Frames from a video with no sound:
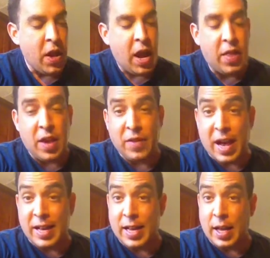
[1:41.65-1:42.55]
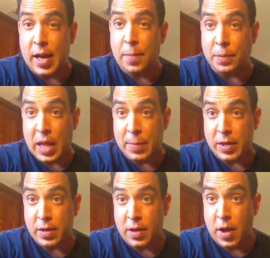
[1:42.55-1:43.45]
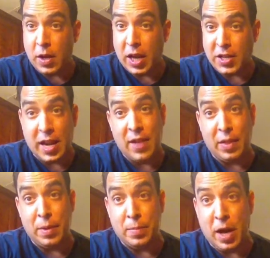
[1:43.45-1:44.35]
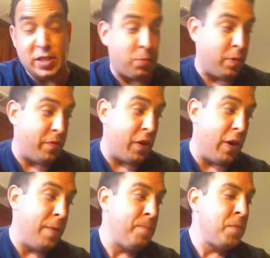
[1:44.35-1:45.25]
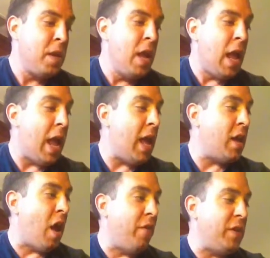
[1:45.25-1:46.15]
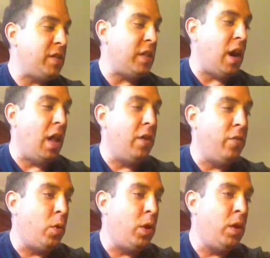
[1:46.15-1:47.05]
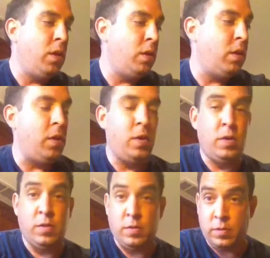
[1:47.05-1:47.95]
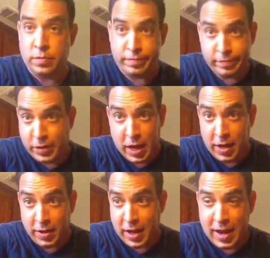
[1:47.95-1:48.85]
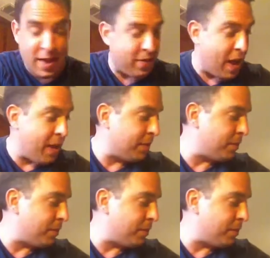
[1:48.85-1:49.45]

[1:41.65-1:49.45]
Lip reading: And then I've got lemon. Okay, because I have lemon pasta Primavera, and obviously olive oil. Okay, got to have that.